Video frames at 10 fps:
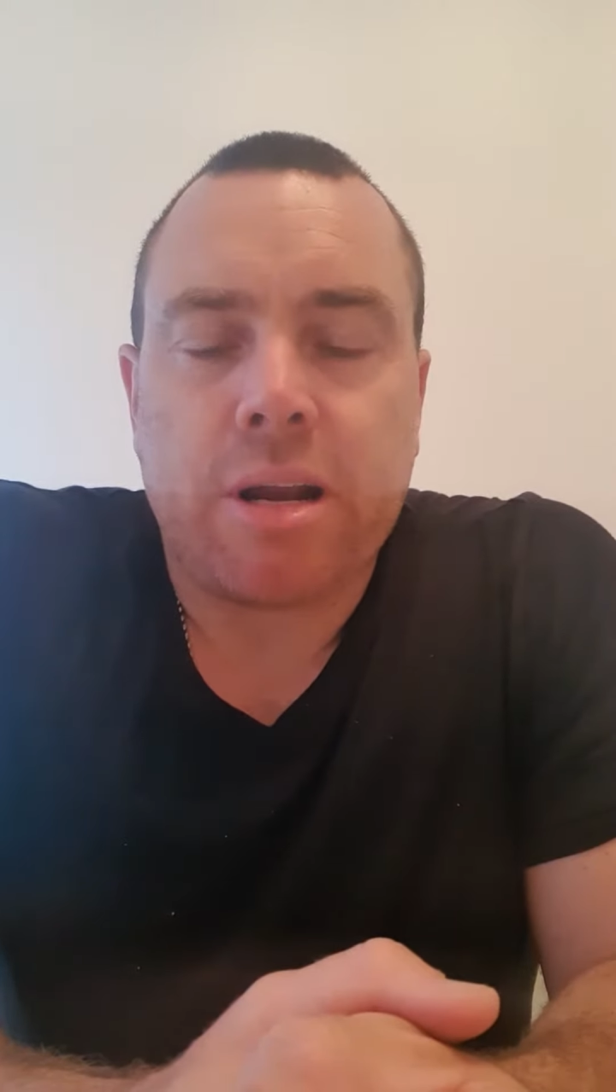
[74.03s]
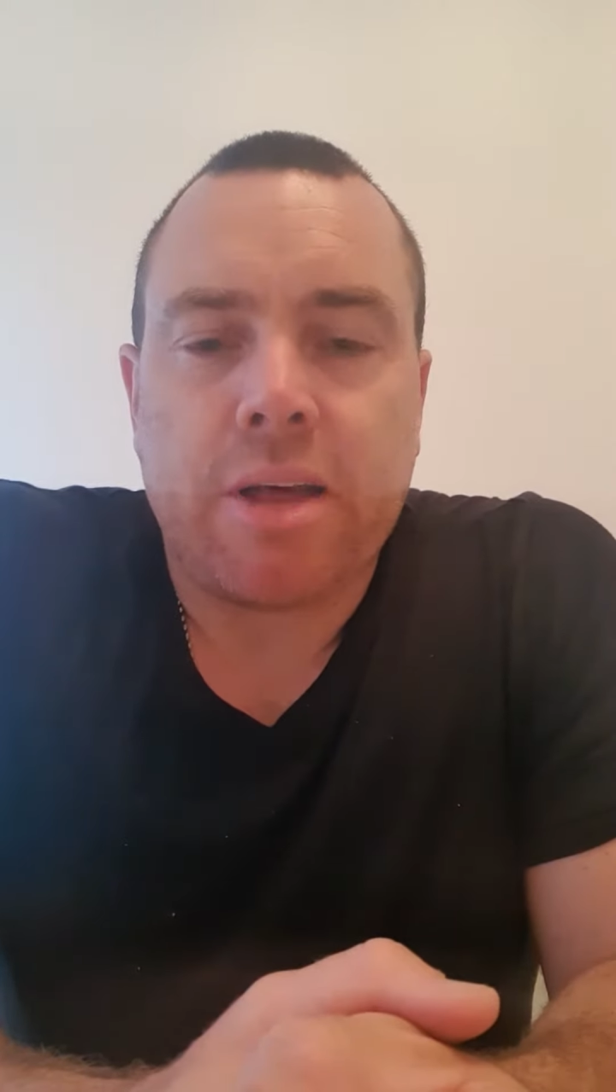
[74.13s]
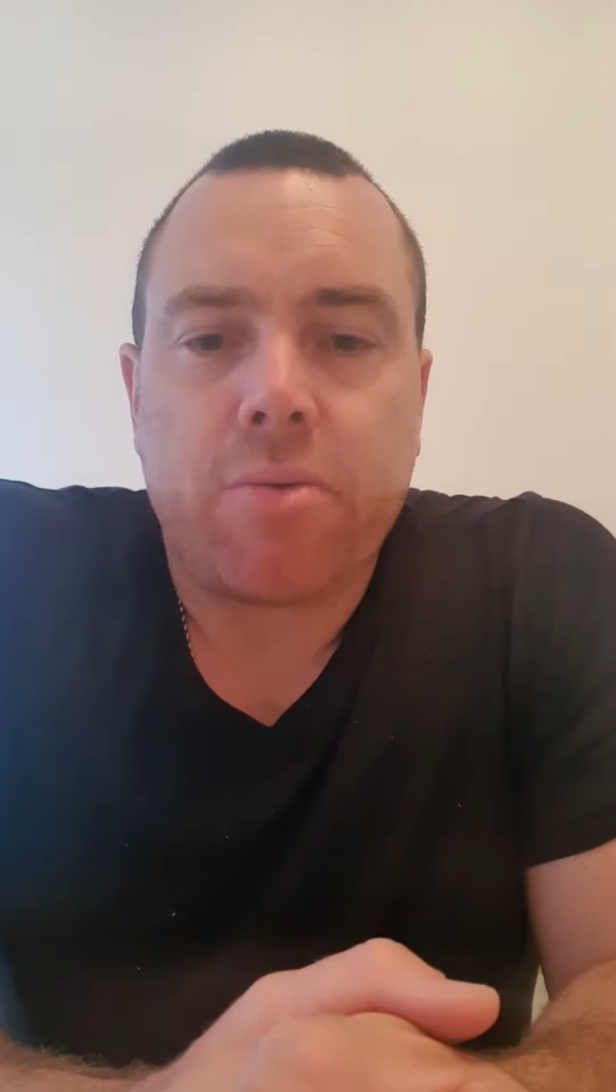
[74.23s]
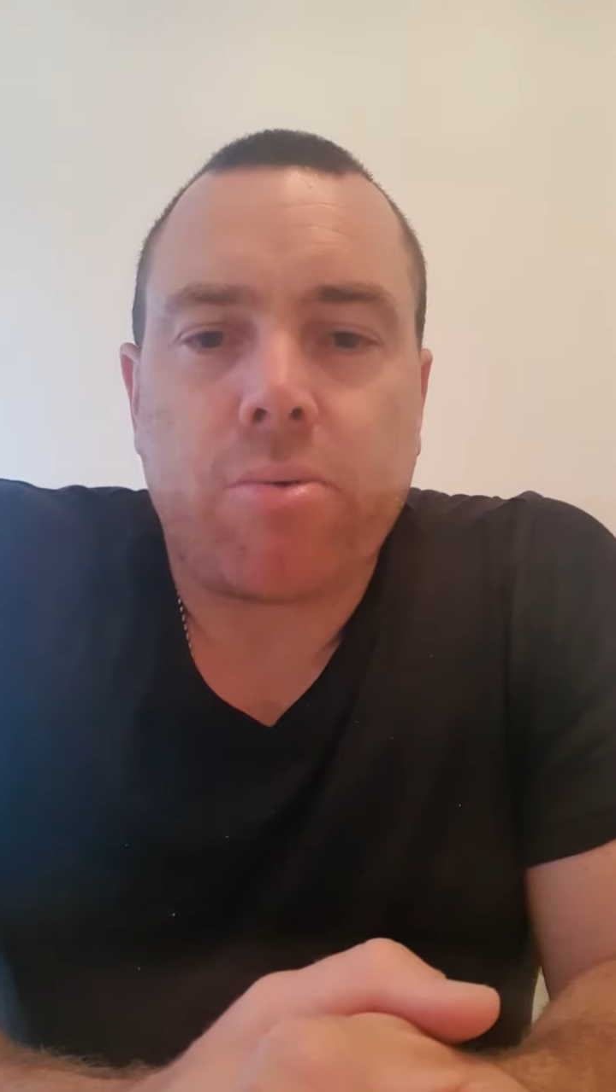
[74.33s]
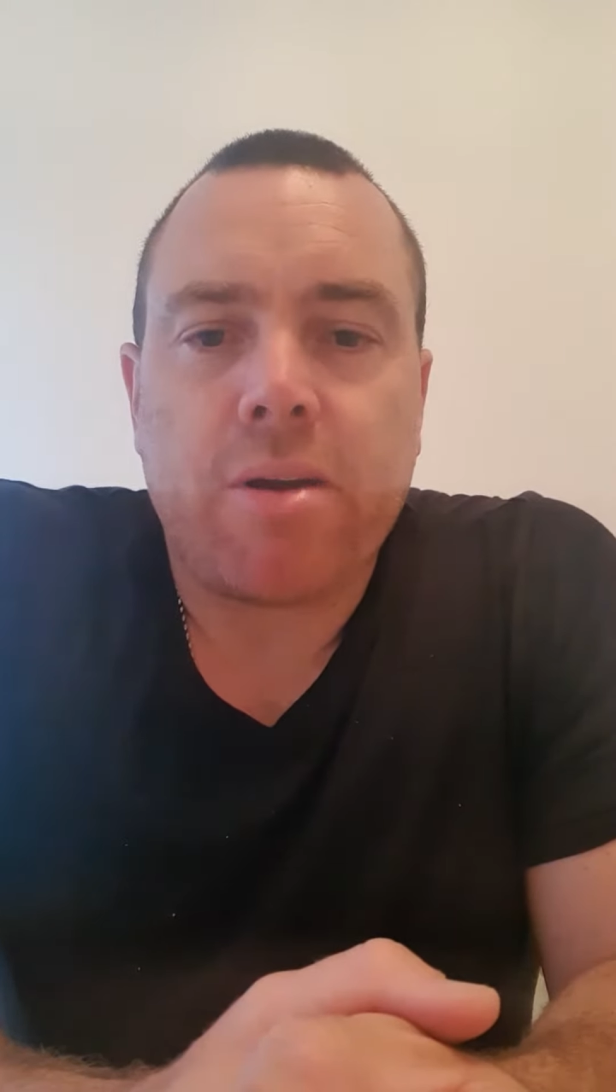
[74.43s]

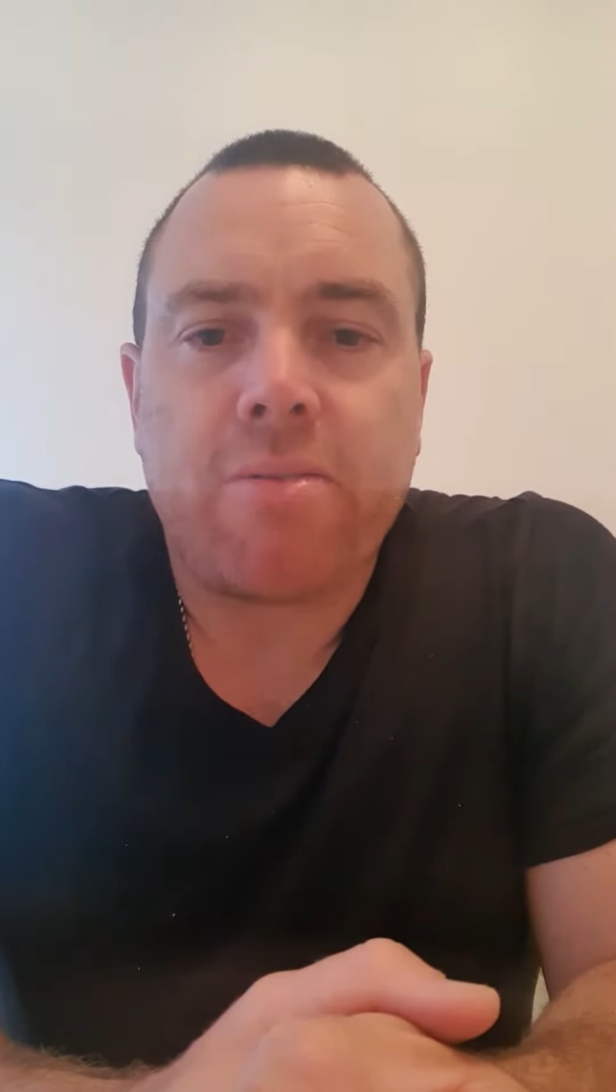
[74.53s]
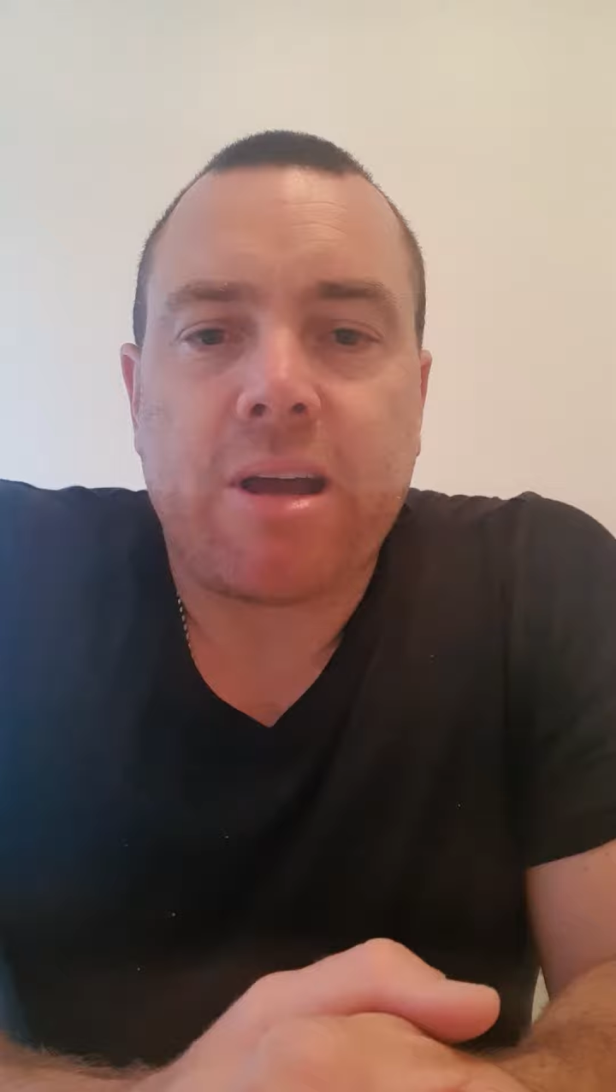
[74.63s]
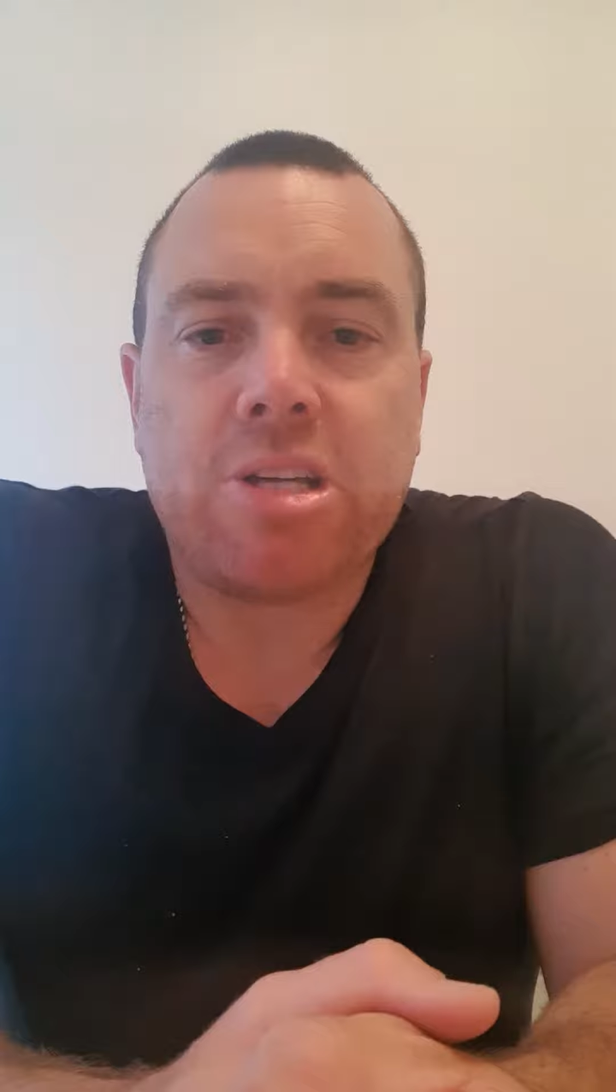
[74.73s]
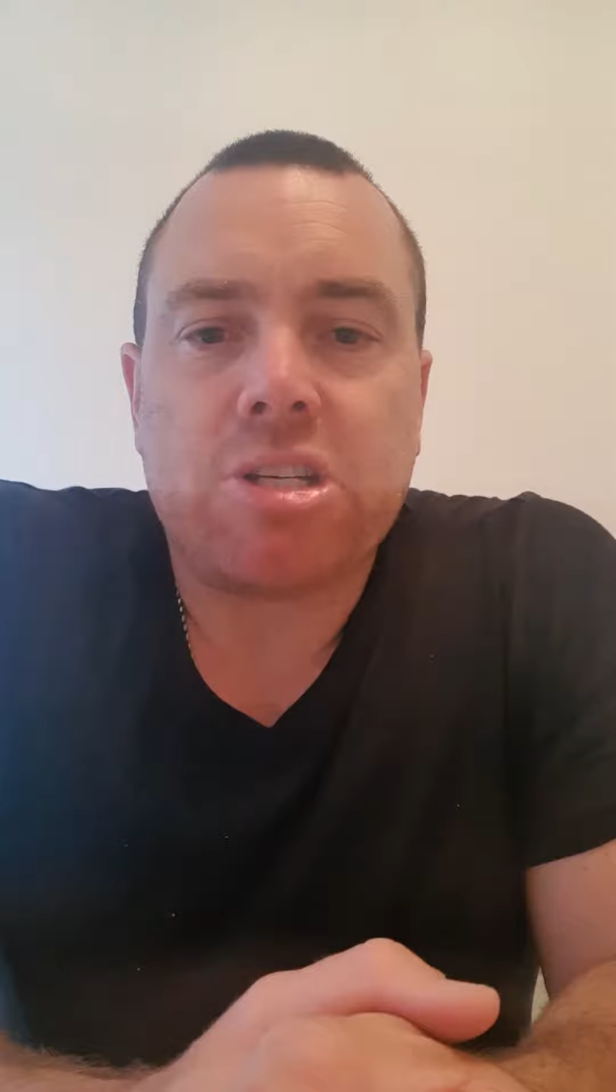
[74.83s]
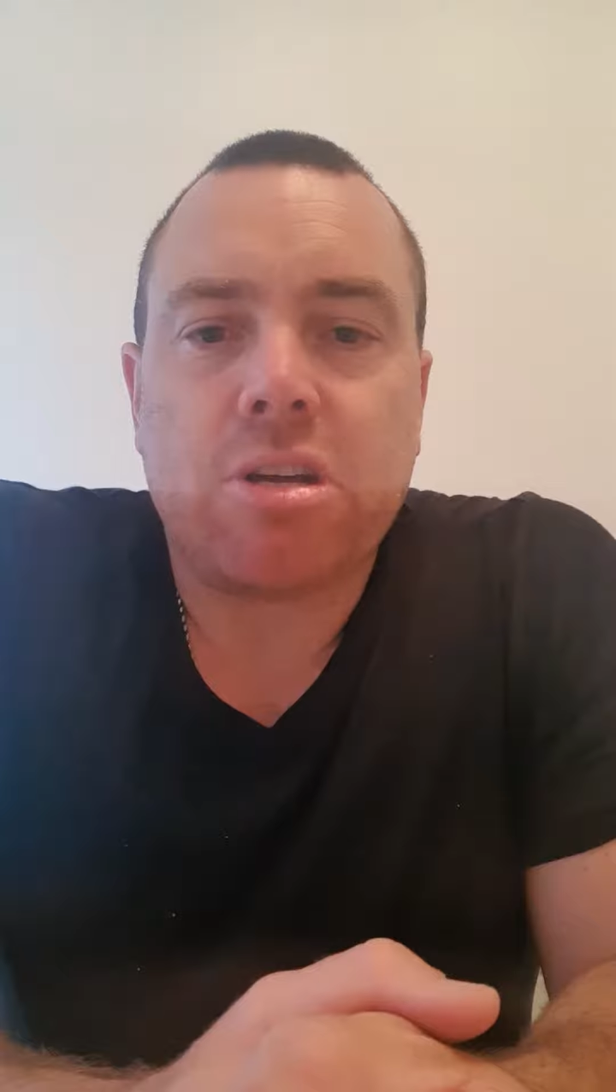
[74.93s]
another
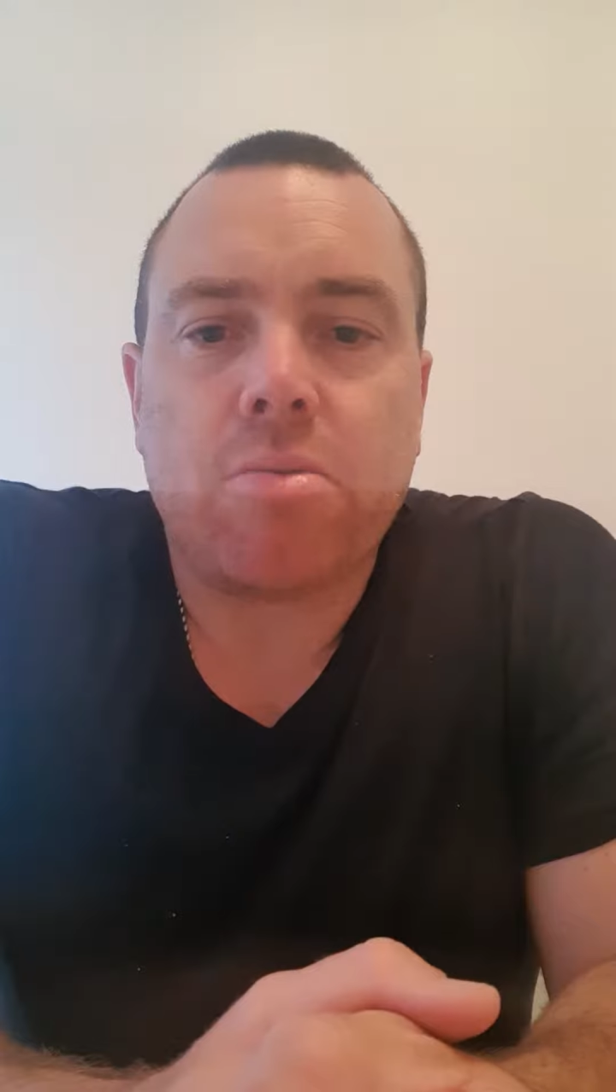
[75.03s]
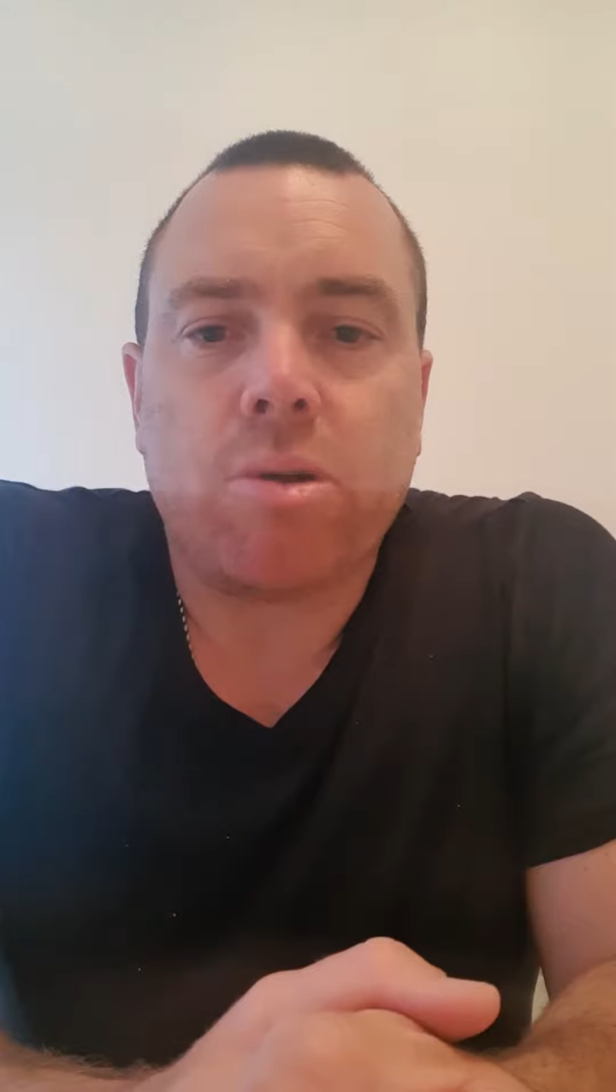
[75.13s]
renovation,